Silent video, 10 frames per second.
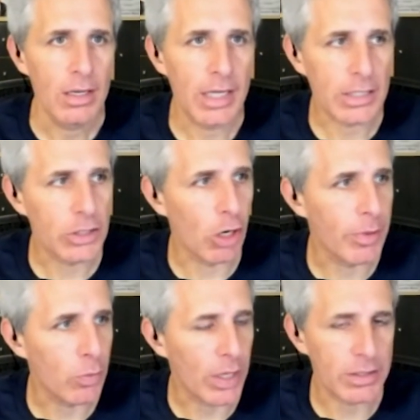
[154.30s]
Dick
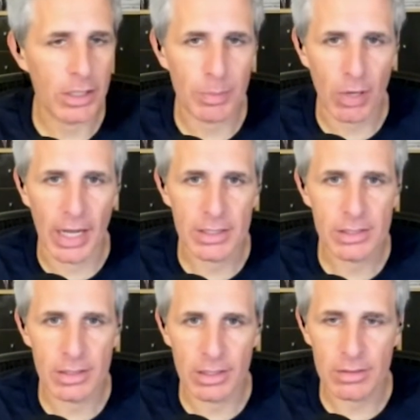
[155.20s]
Durbin went to the
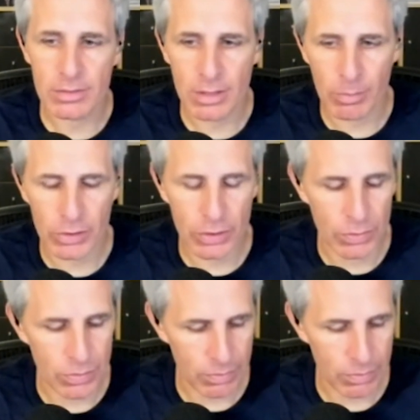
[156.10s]
press, the number two